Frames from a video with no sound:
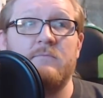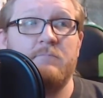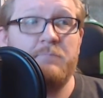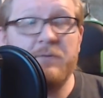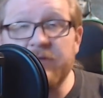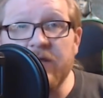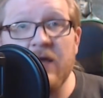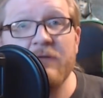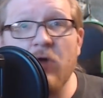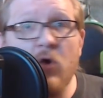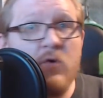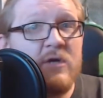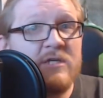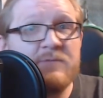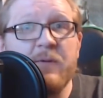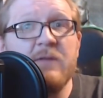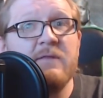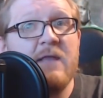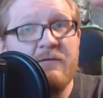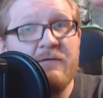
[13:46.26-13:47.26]
But they've
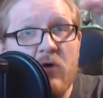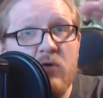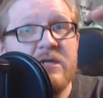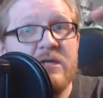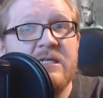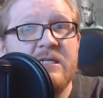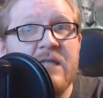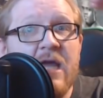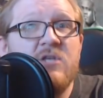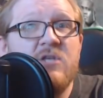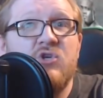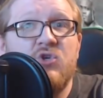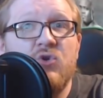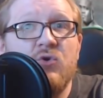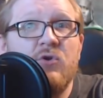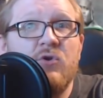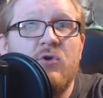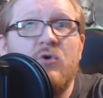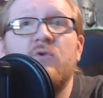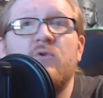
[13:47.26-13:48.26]
always stayed
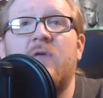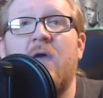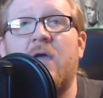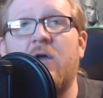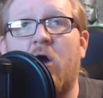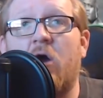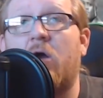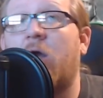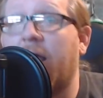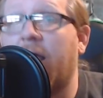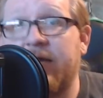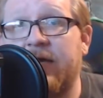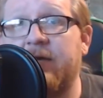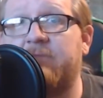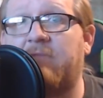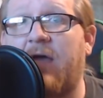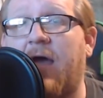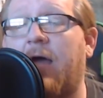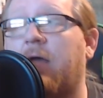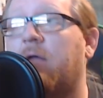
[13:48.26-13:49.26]
true to who they are. I
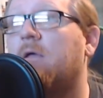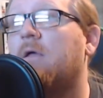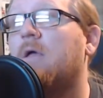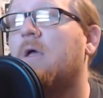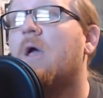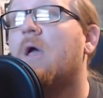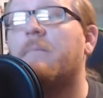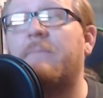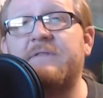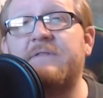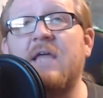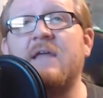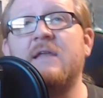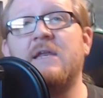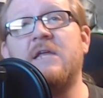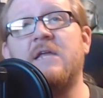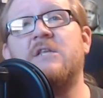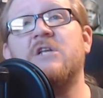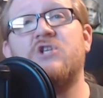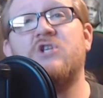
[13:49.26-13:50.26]
get that. But they
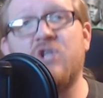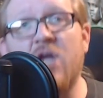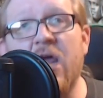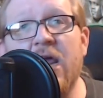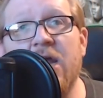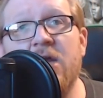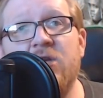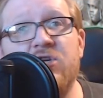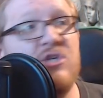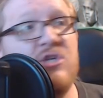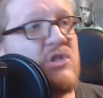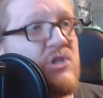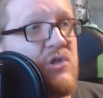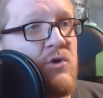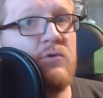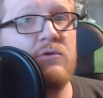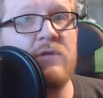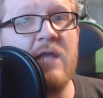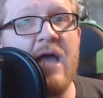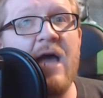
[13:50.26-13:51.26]
need to change. It's
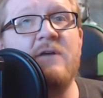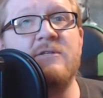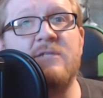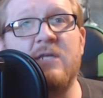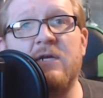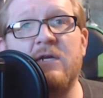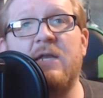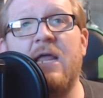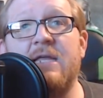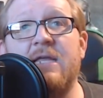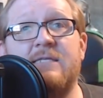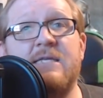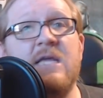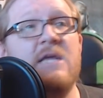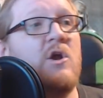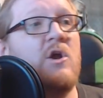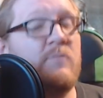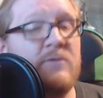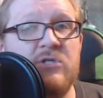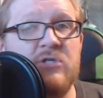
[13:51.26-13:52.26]

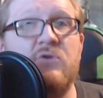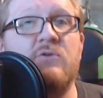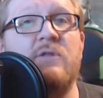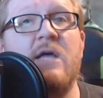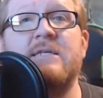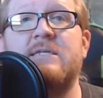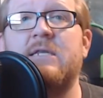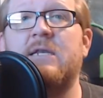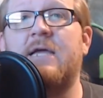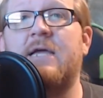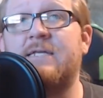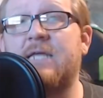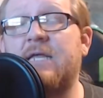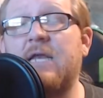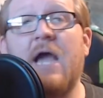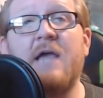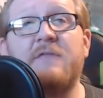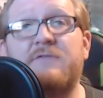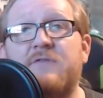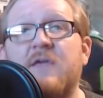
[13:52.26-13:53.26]
2018, almost
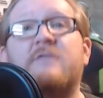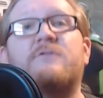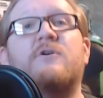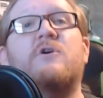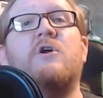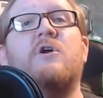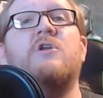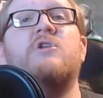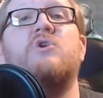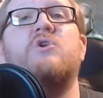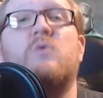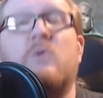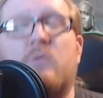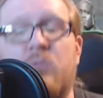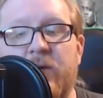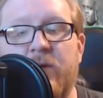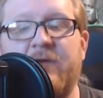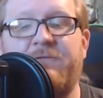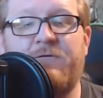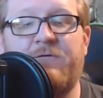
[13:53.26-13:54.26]
2019. I think they're going to do a
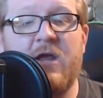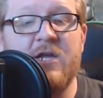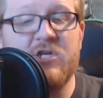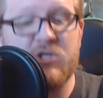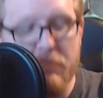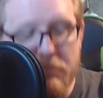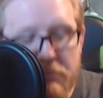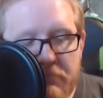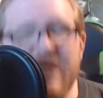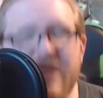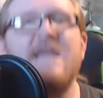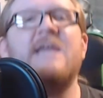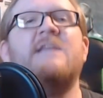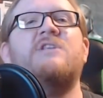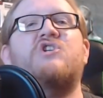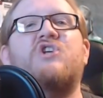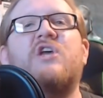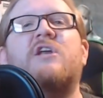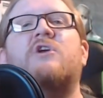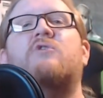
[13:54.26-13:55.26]
refresh
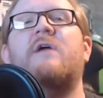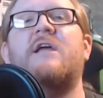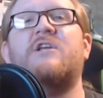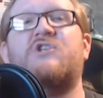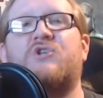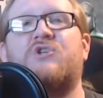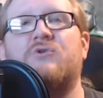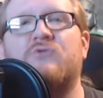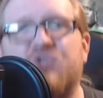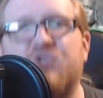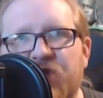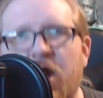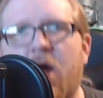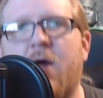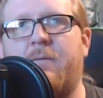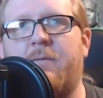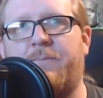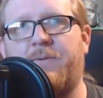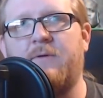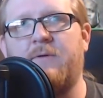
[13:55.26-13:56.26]
mid-generational
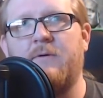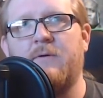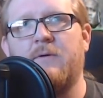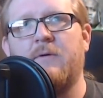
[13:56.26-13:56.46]
jump.